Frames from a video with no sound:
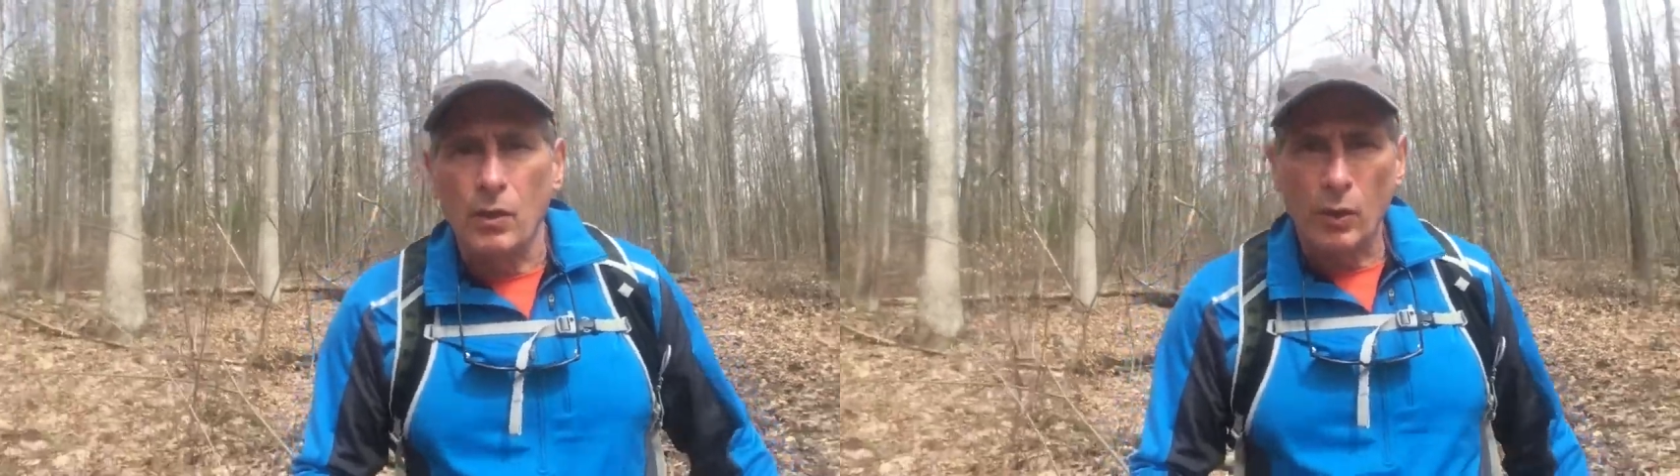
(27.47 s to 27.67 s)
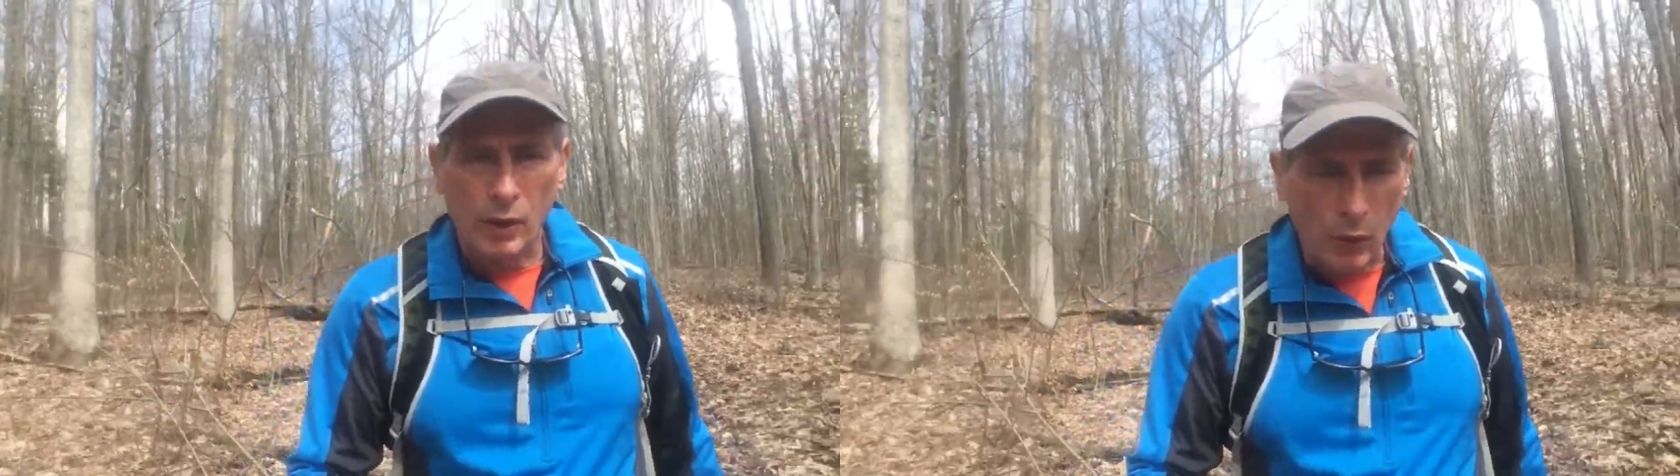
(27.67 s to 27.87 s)

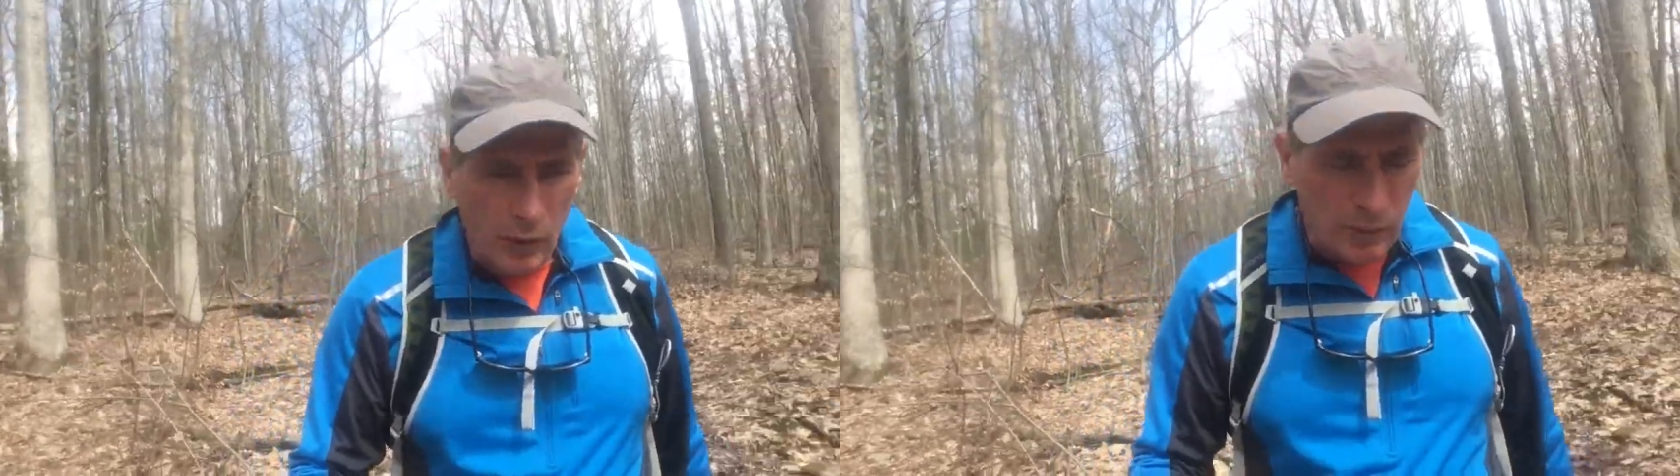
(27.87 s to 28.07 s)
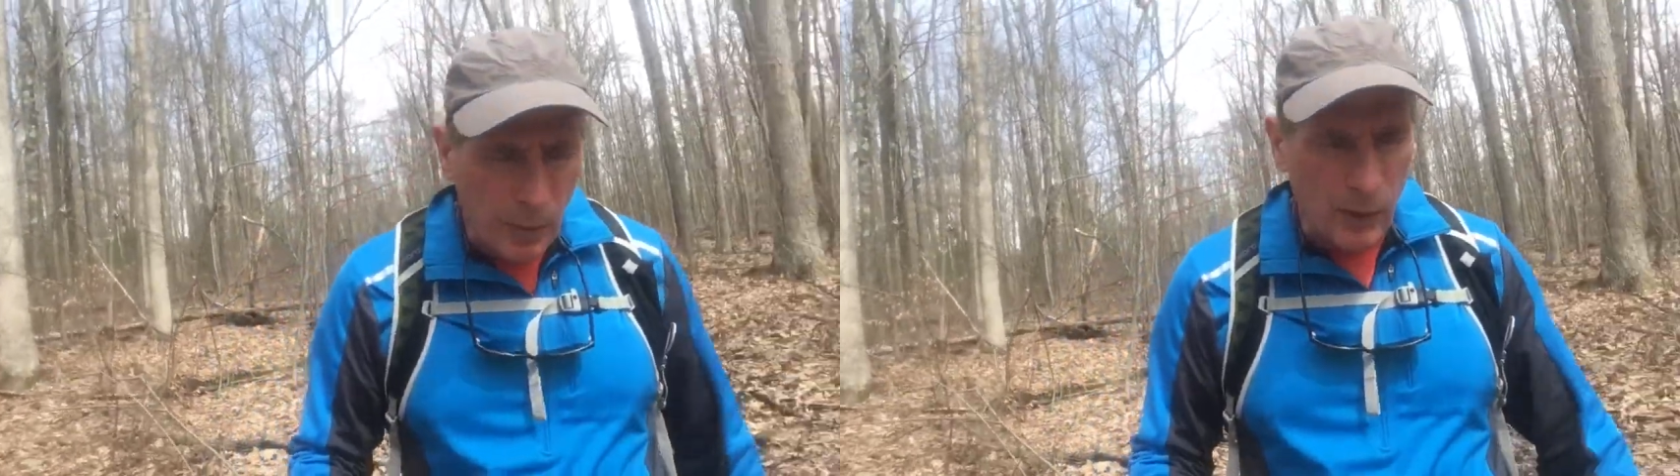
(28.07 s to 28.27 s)
or
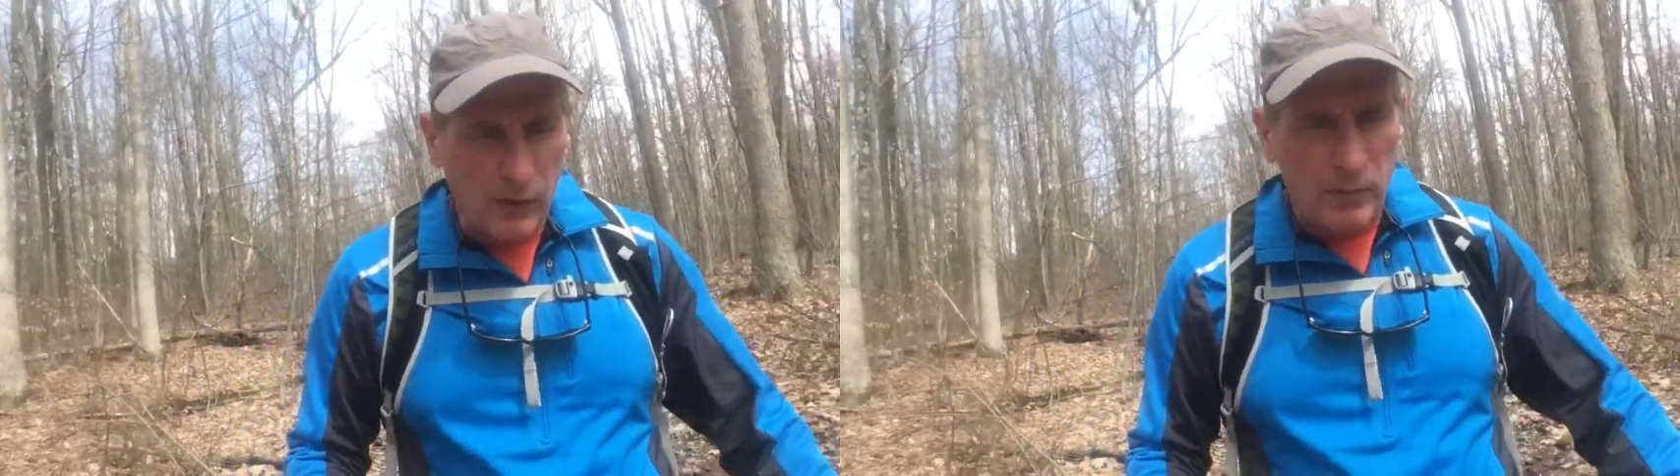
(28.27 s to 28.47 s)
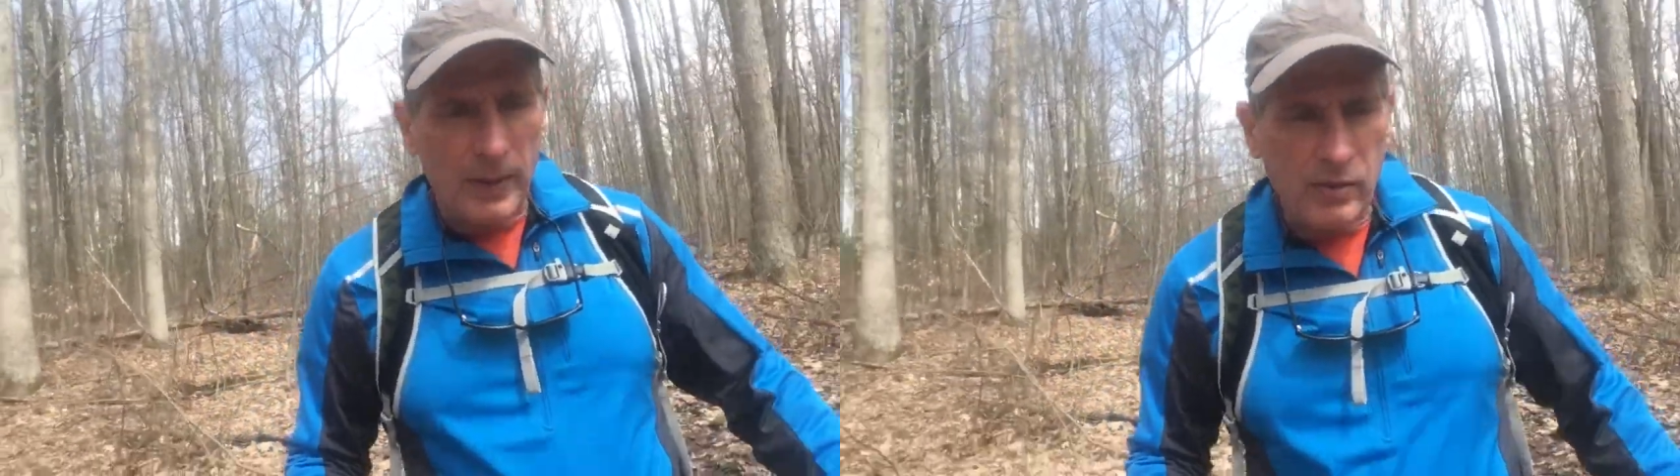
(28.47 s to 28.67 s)

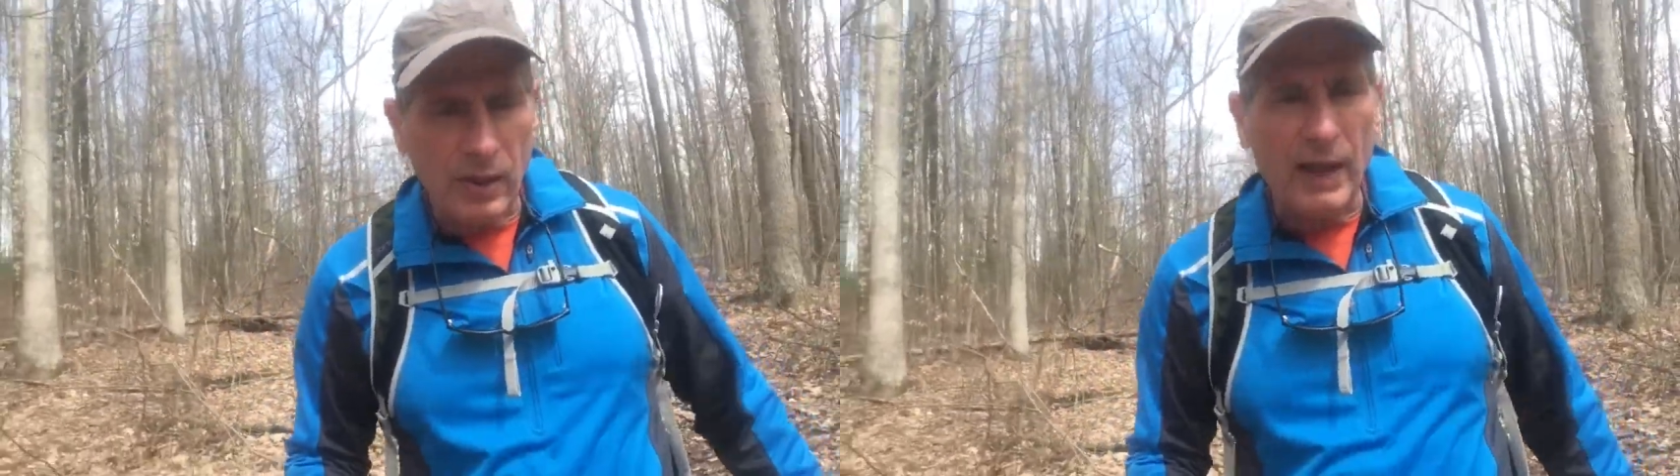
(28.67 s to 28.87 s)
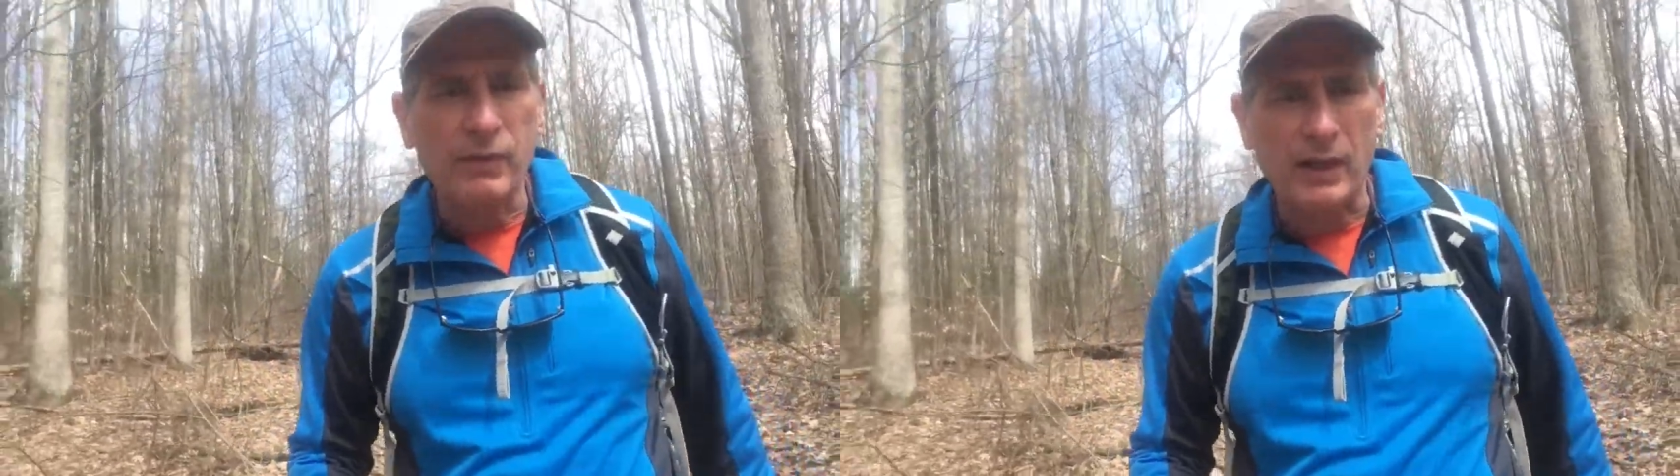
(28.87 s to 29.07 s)
Court-Appointed
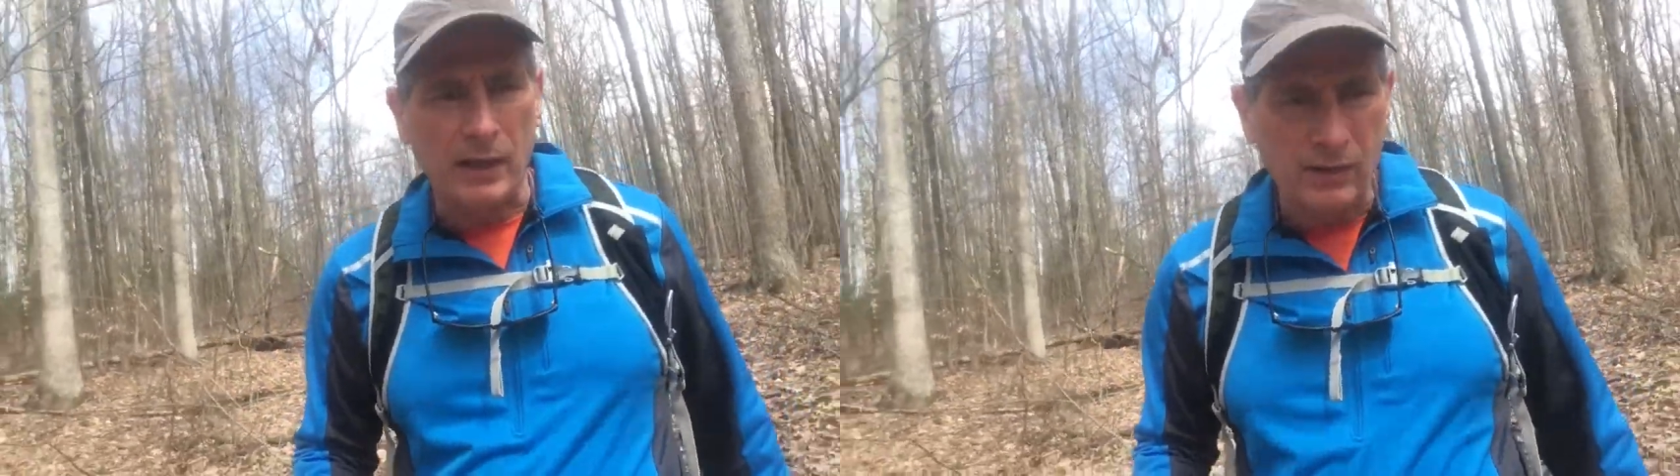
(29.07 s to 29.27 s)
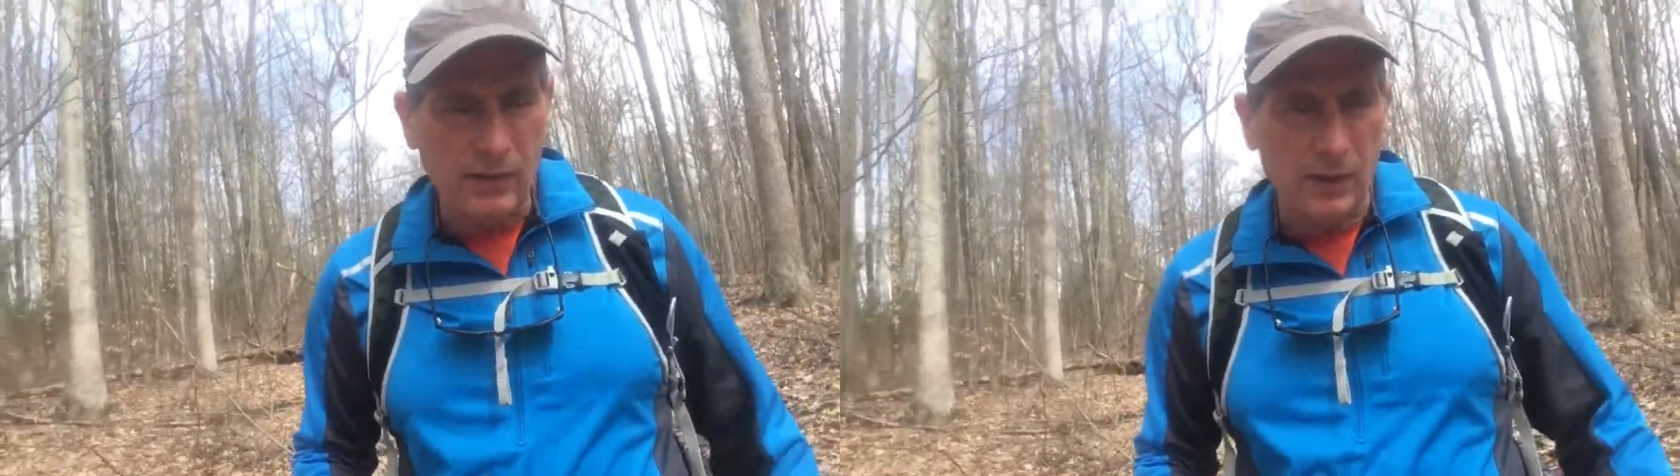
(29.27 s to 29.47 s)
Special
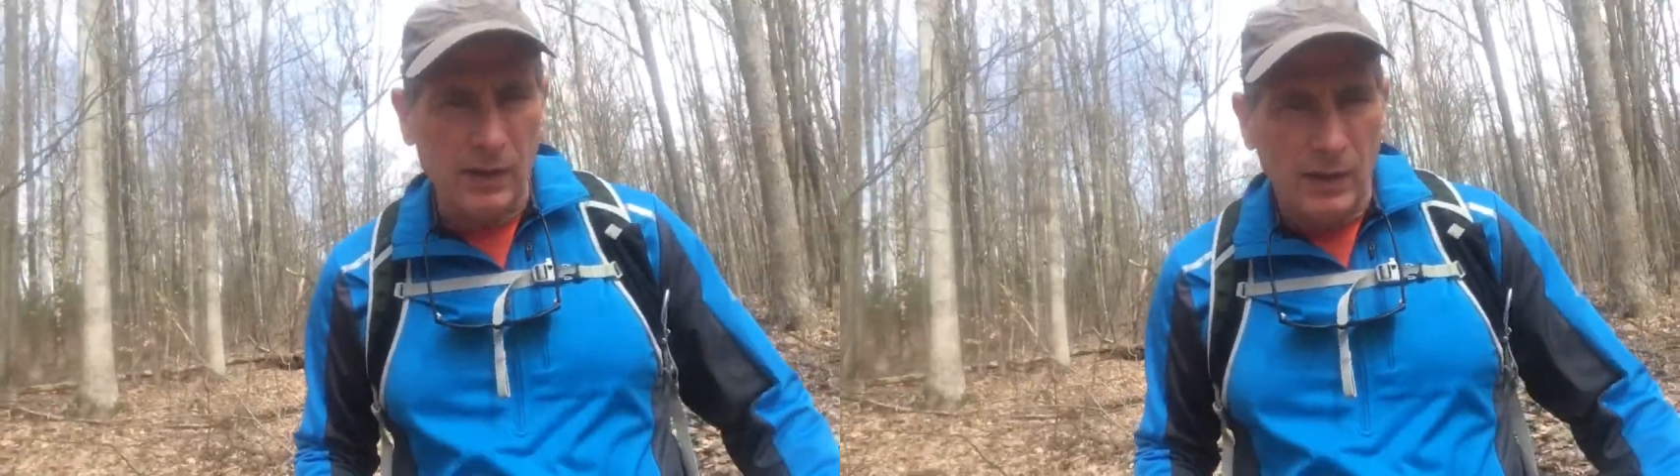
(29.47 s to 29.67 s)
Advocates.